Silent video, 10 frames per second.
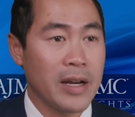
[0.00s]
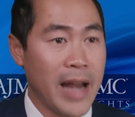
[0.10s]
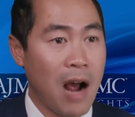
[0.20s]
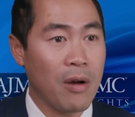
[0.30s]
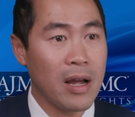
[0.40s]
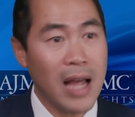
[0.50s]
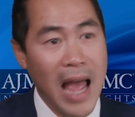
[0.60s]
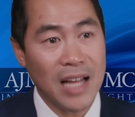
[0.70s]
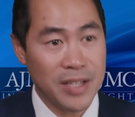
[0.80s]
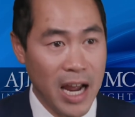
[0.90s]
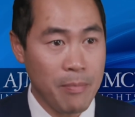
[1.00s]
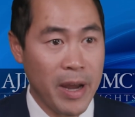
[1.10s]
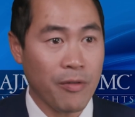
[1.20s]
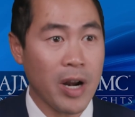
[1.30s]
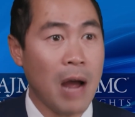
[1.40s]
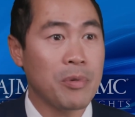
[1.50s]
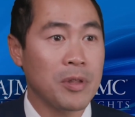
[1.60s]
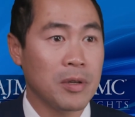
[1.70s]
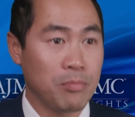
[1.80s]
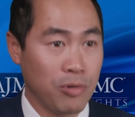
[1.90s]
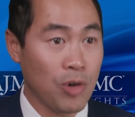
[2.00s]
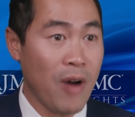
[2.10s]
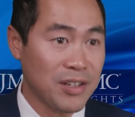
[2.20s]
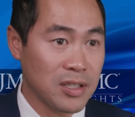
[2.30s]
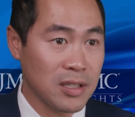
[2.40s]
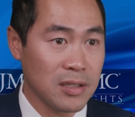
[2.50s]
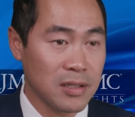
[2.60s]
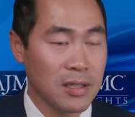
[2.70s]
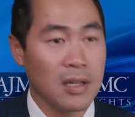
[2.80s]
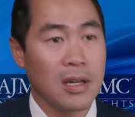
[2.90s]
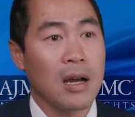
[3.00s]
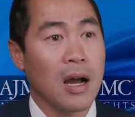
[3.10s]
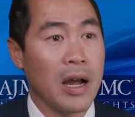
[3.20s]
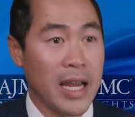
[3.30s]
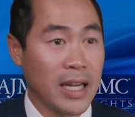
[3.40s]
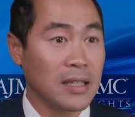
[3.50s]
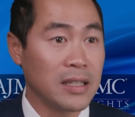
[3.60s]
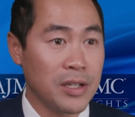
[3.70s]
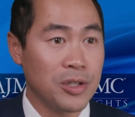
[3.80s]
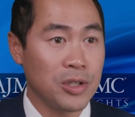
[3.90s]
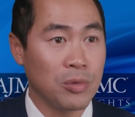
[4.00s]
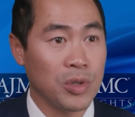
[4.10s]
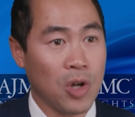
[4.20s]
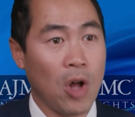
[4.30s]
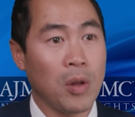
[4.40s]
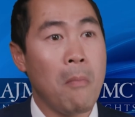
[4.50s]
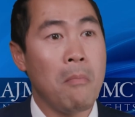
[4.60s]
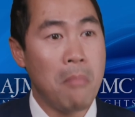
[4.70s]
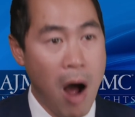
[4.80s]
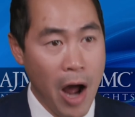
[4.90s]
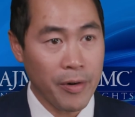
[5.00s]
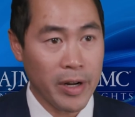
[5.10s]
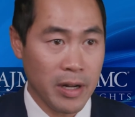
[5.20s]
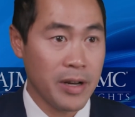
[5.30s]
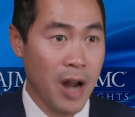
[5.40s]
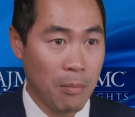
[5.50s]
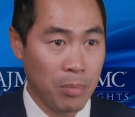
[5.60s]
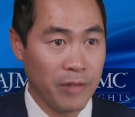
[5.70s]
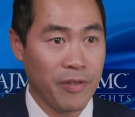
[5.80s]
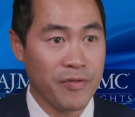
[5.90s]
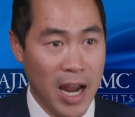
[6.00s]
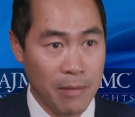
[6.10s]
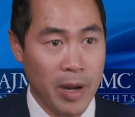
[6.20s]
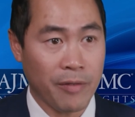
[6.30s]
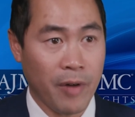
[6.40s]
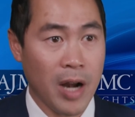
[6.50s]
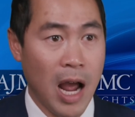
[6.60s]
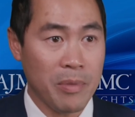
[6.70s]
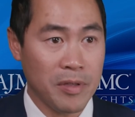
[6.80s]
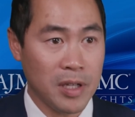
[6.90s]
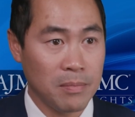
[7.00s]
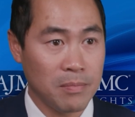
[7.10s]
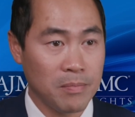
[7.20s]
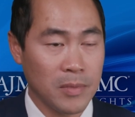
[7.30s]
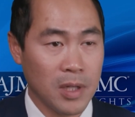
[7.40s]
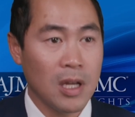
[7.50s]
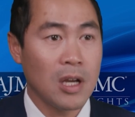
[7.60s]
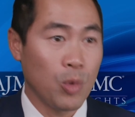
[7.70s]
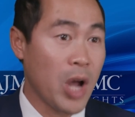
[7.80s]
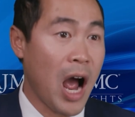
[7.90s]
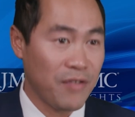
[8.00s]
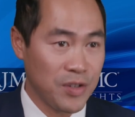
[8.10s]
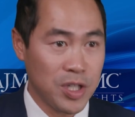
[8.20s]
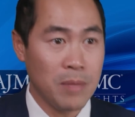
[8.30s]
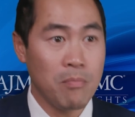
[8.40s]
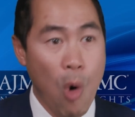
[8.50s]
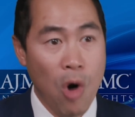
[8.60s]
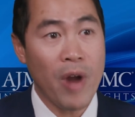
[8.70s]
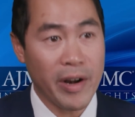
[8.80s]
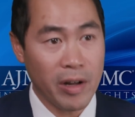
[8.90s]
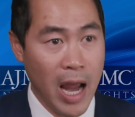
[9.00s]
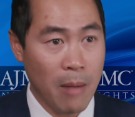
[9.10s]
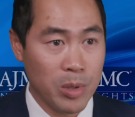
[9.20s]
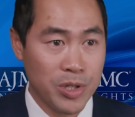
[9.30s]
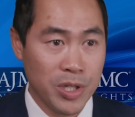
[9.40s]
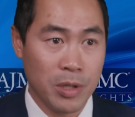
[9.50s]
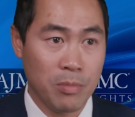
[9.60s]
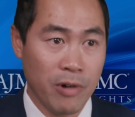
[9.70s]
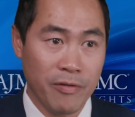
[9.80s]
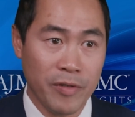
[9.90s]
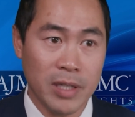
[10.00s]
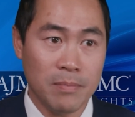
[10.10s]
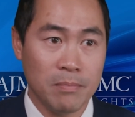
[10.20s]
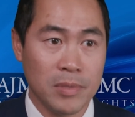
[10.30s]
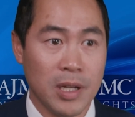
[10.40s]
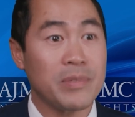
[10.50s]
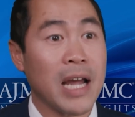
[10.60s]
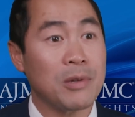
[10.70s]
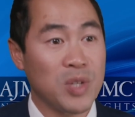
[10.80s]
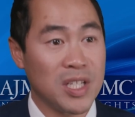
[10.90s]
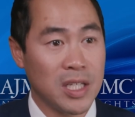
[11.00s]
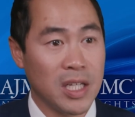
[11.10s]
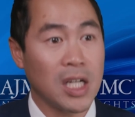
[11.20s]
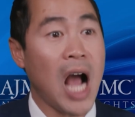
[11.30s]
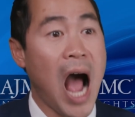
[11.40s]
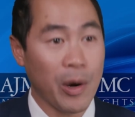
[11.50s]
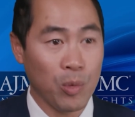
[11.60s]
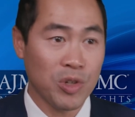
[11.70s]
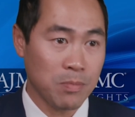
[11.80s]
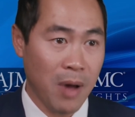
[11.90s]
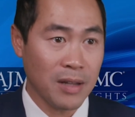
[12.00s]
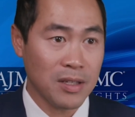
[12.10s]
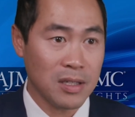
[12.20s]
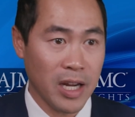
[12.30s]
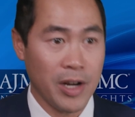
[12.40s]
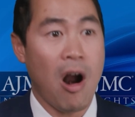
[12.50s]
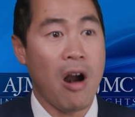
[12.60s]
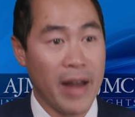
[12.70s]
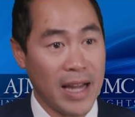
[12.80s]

Now, as diabetic retinopathy progresses, it can lead to what's called moderate non-proliferative diabetic retinopathy. We often see more retinal hemorrhages in the periphery. Sometimes we see cotton wool spots and hard